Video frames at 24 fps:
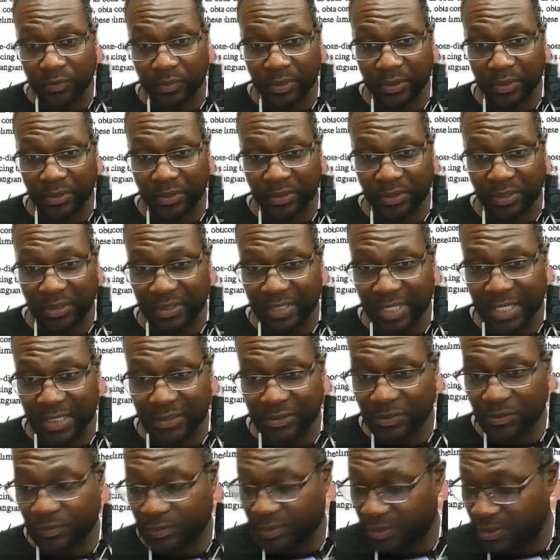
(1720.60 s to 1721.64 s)
squared theta
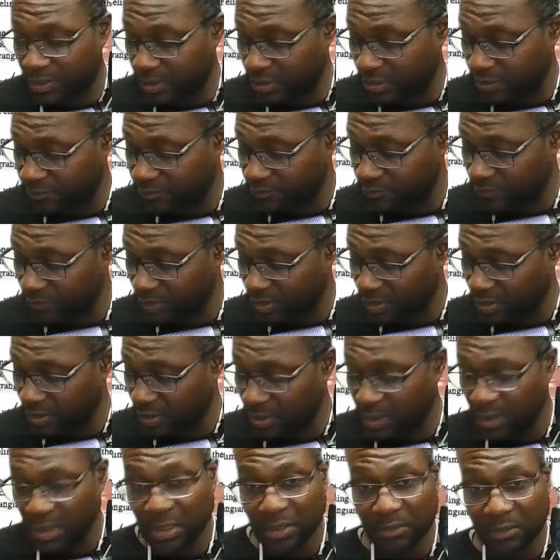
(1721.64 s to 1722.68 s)
dot squared
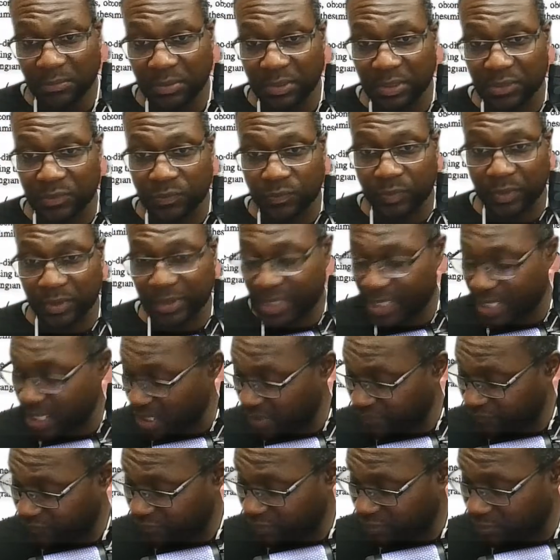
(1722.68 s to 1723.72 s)
plus
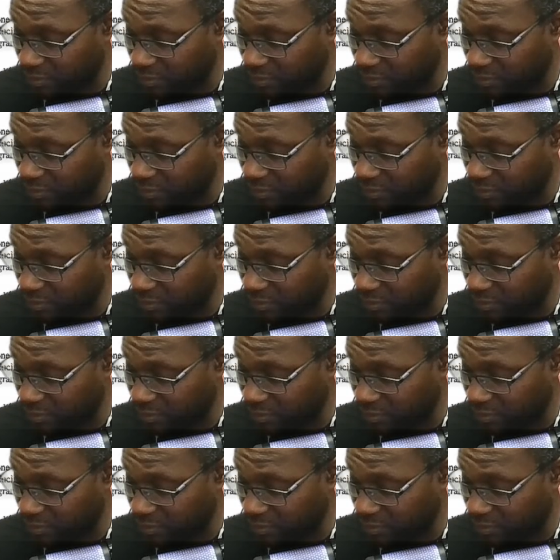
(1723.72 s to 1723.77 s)
1/2